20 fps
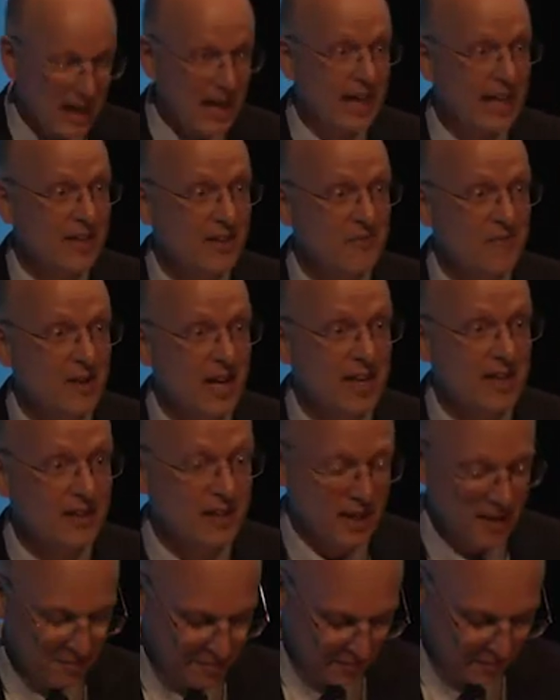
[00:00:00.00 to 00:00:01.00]
and
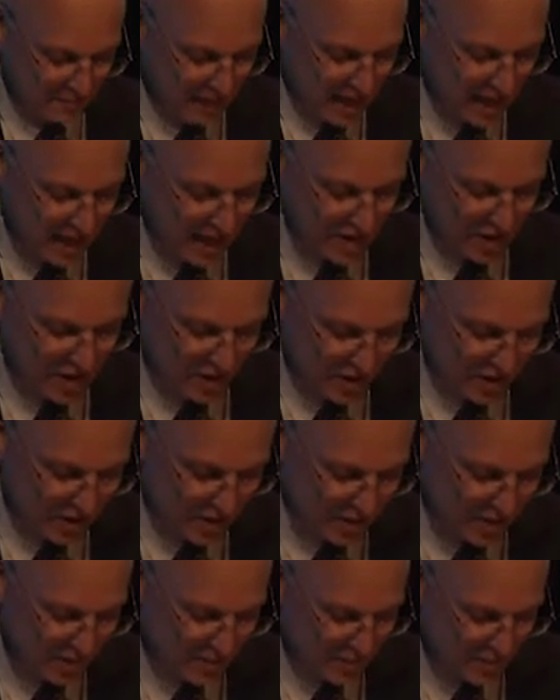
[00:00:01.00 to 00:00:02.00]
finally,
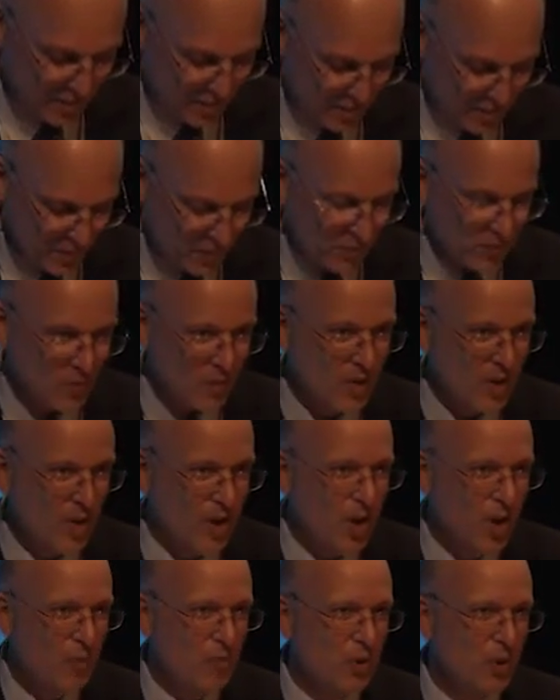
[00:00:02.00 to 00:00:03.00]
Asuras.
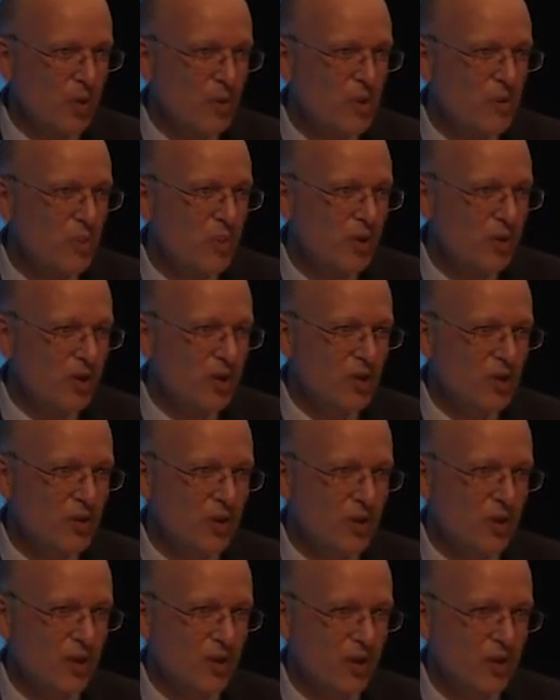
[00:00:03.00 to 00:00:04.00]
But what's
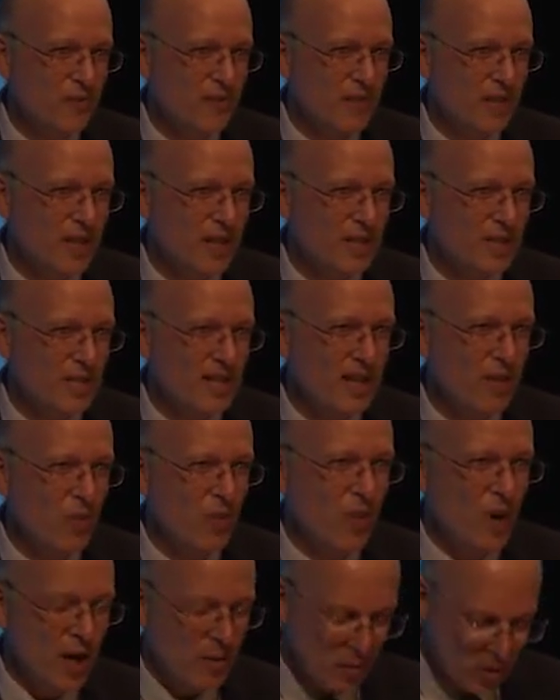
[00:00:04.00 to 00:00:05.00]
peculiar is that
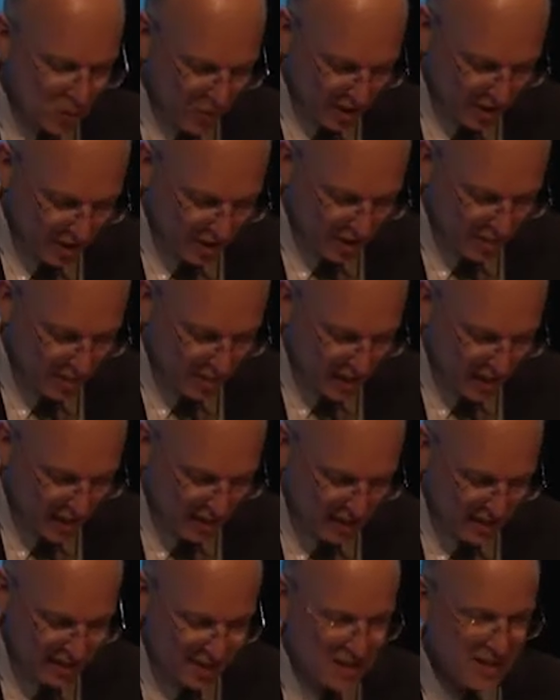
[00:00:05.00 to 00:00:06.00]
where we would
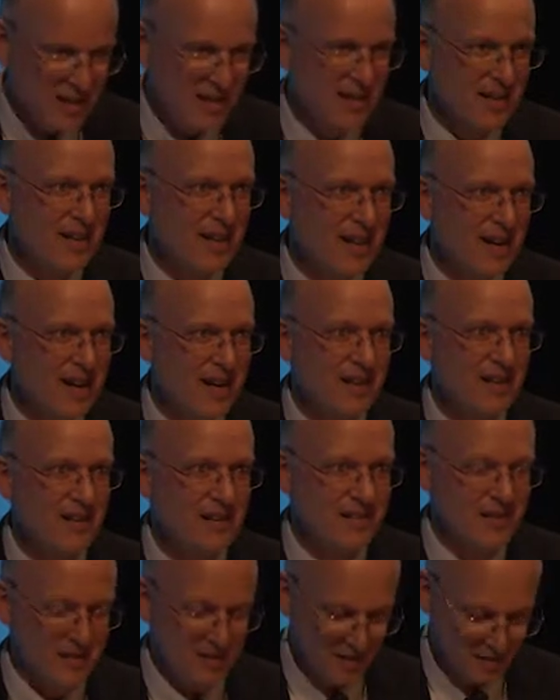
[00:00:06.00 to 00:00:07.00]
expect to see
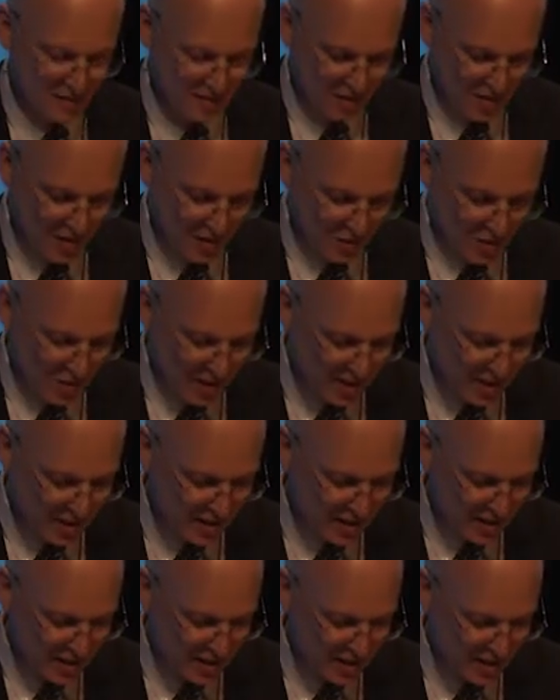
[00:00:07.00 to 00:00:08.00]
gods, we
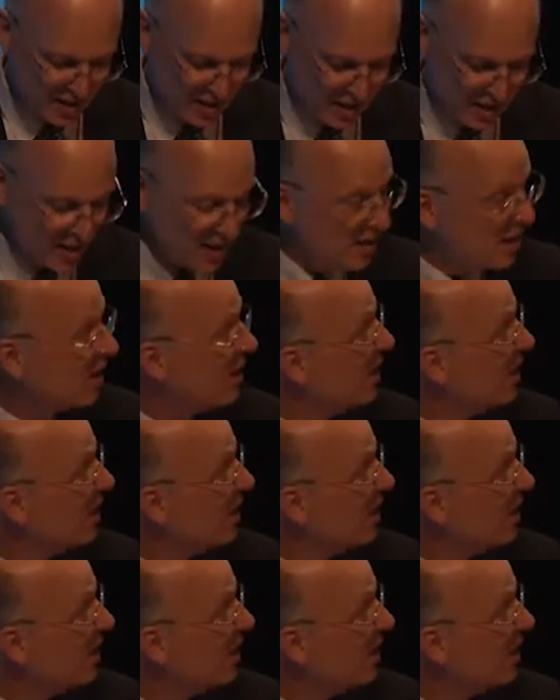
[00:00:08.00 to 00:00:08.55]
see instead